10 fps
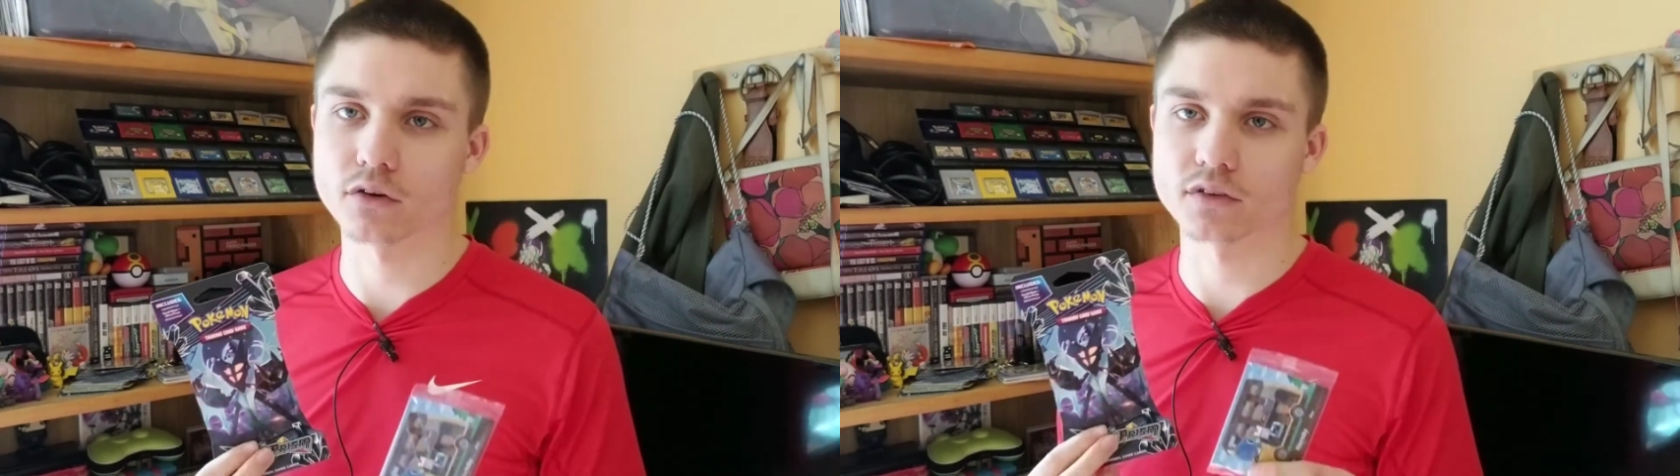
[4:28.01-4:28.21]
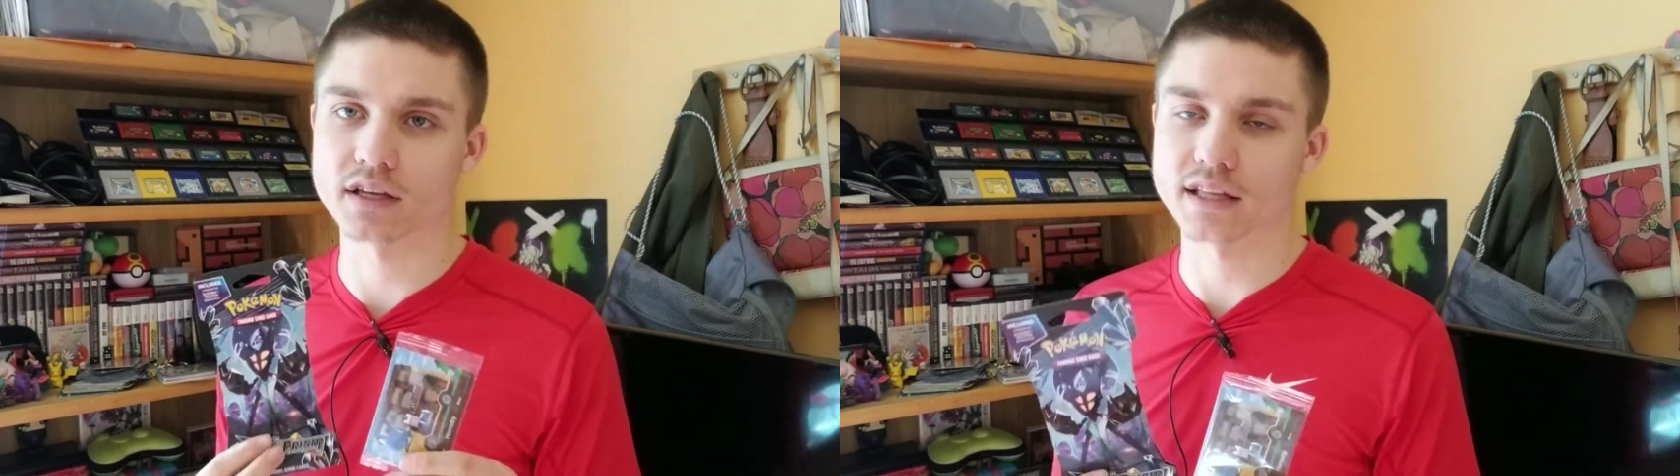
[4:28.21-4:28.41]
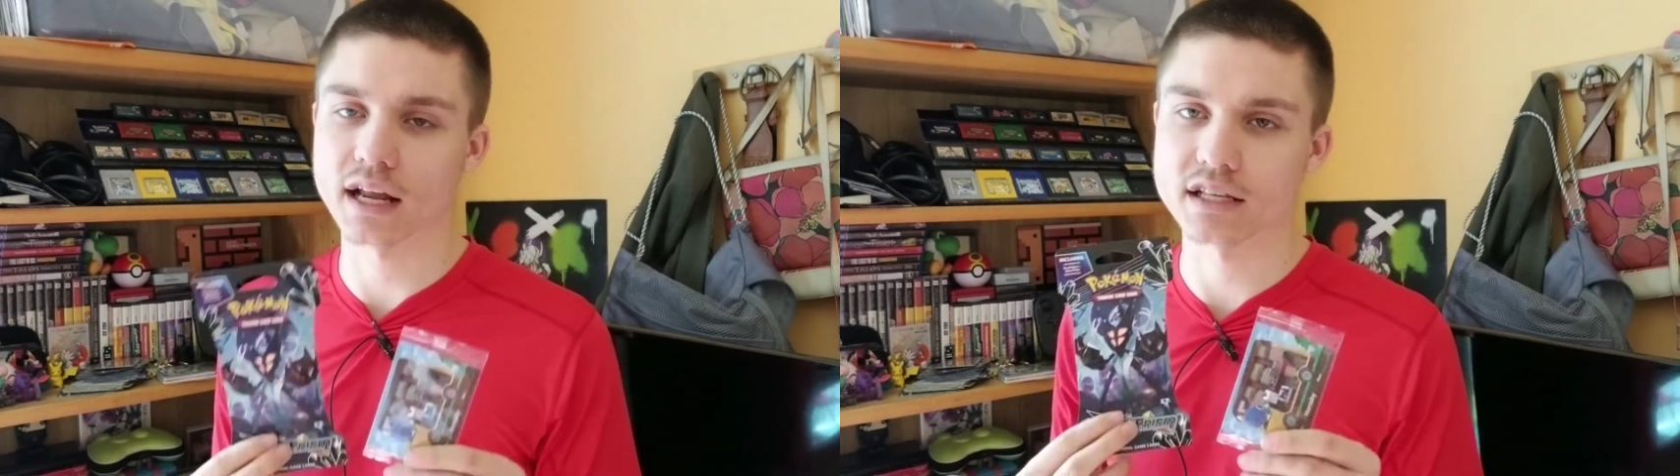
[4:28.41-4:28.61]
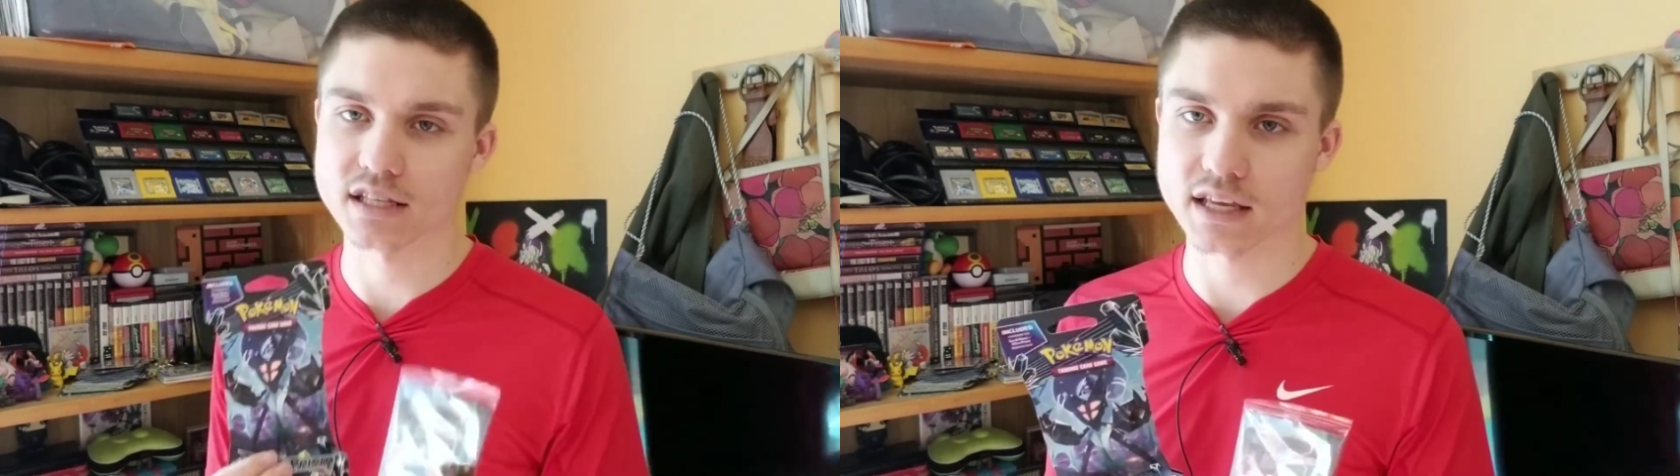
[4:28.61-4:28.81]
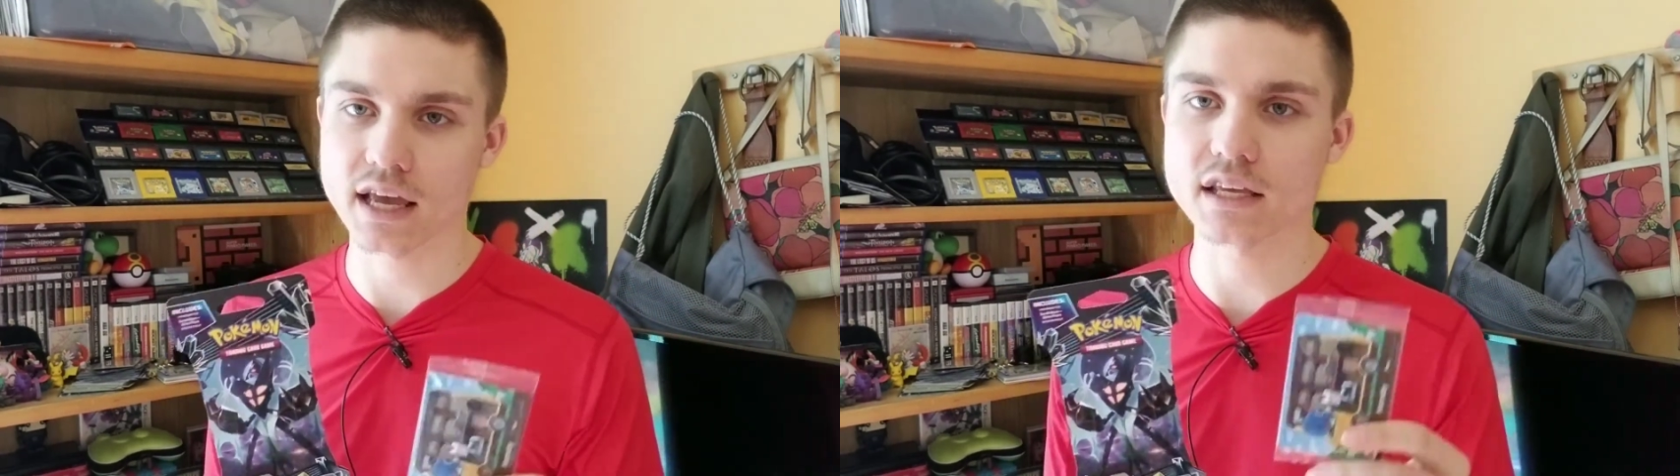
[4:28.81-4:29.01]
I don't think that
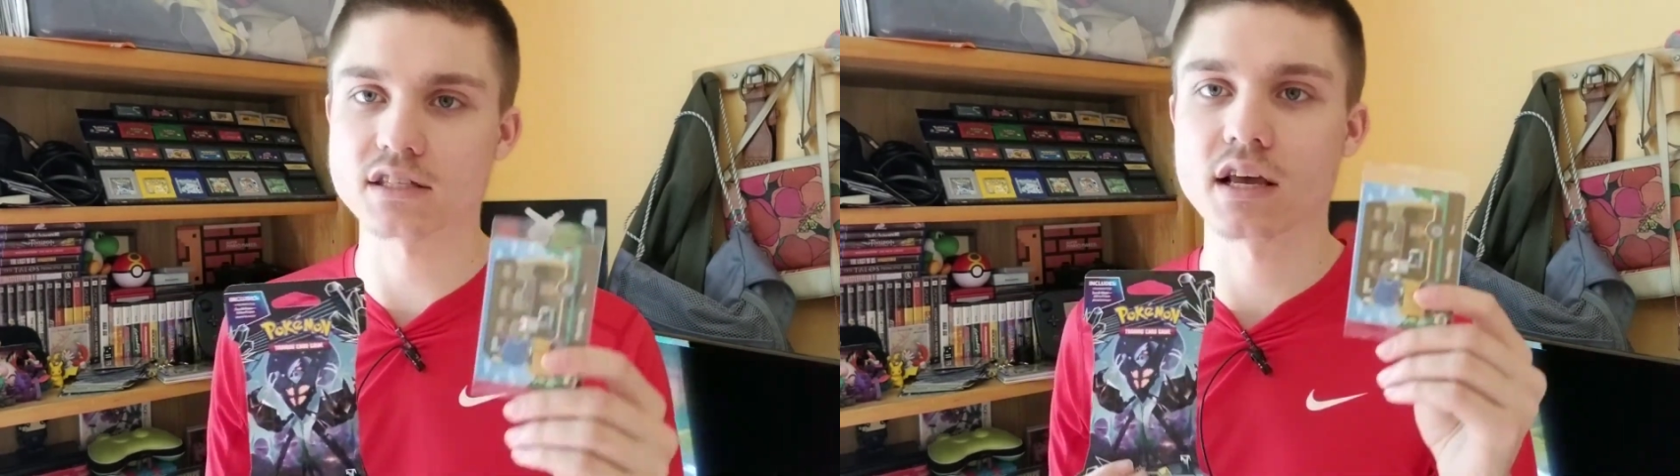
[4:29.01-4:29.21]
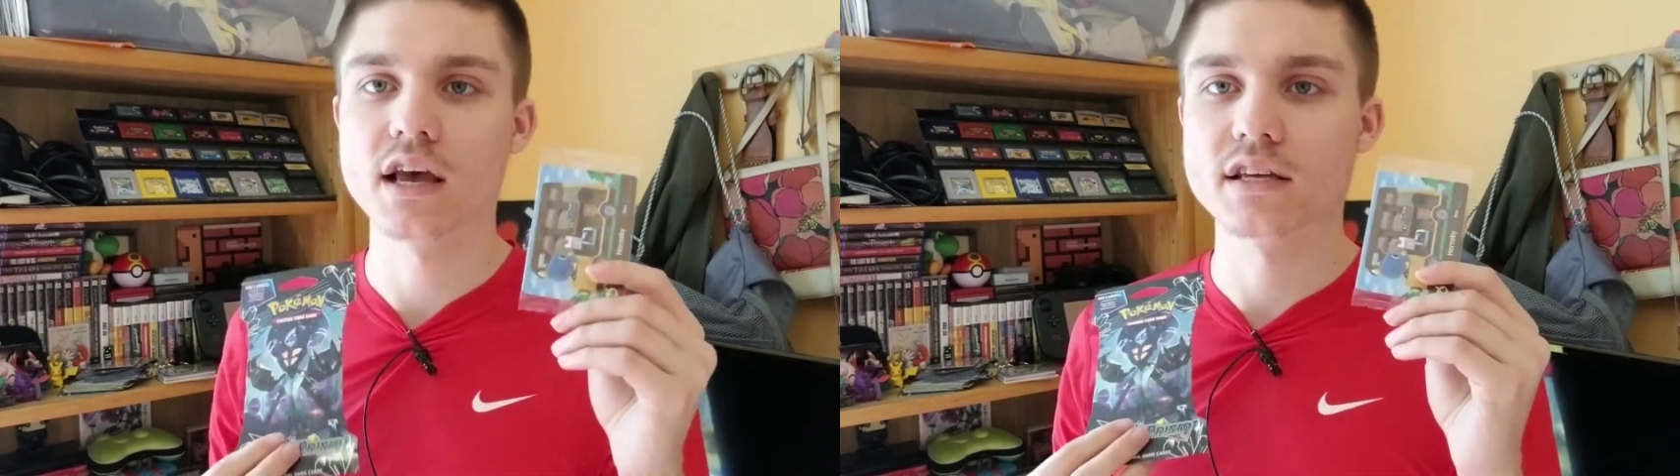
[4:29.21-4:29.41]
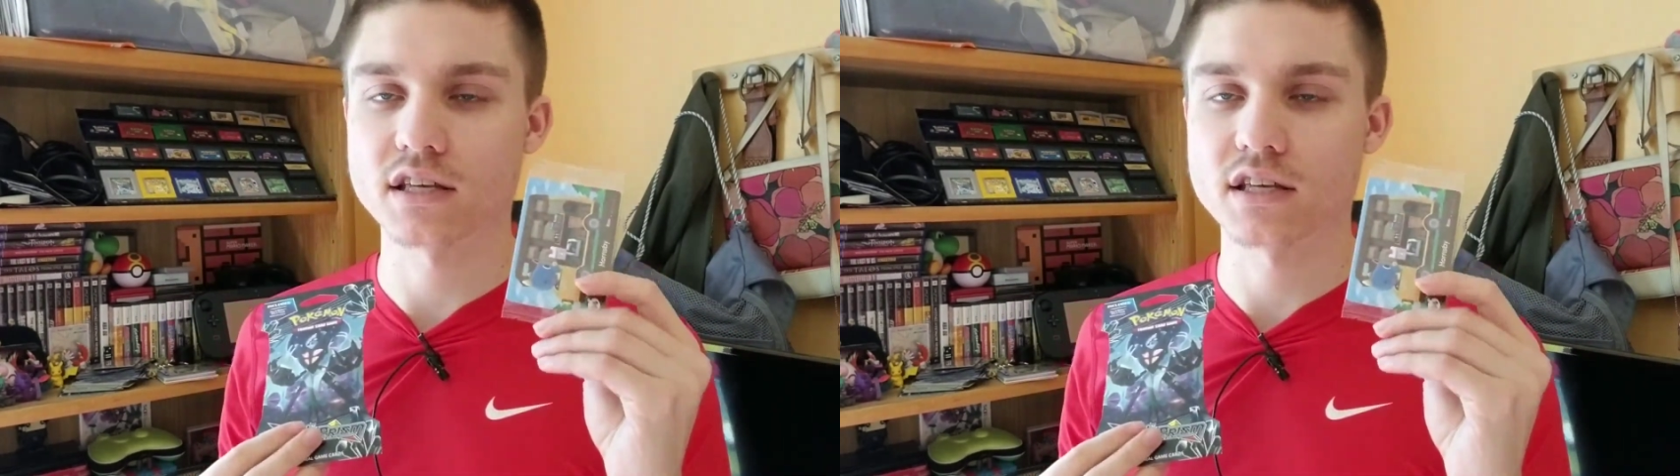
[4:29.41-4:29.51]
is the case,